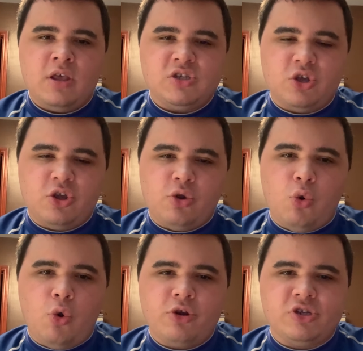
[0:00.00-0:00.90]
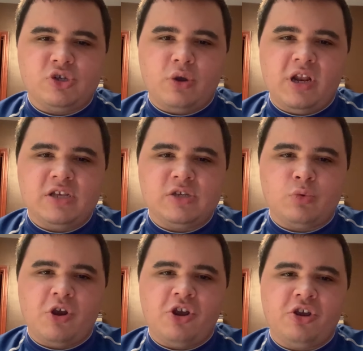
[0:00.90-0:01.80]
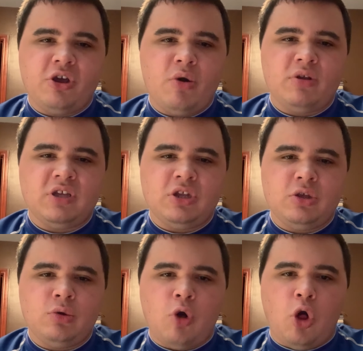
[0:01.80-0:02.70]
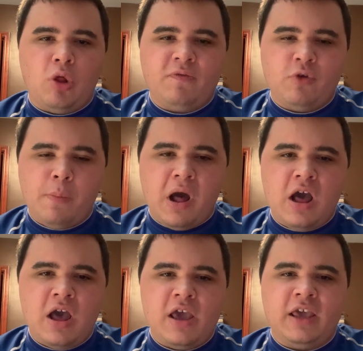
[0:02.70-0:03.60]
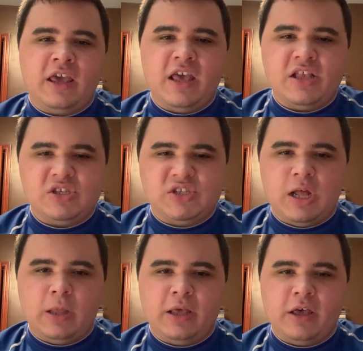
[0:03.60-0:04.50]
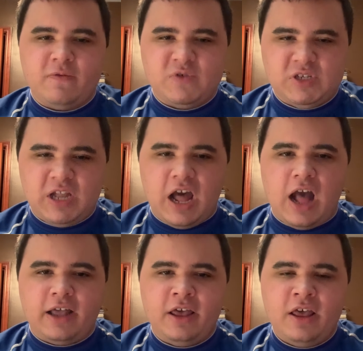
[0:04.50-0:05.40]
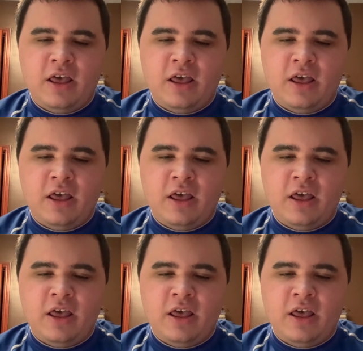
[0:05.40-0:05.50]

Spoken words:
So your order screen is where you're going to do all of your buying and selling of stock.